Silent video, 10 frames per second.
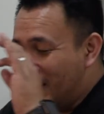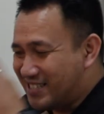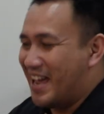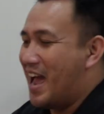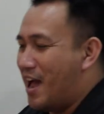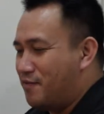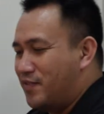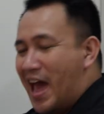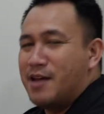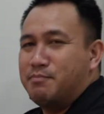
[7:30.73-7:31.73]
to have
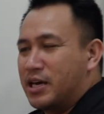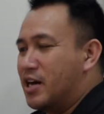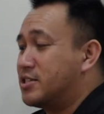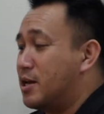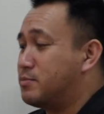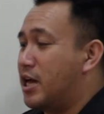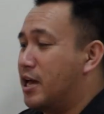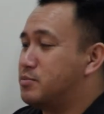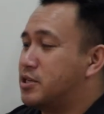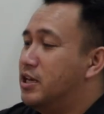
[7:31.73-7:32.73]
that, because
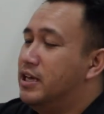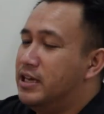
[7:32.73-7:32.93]
sometimes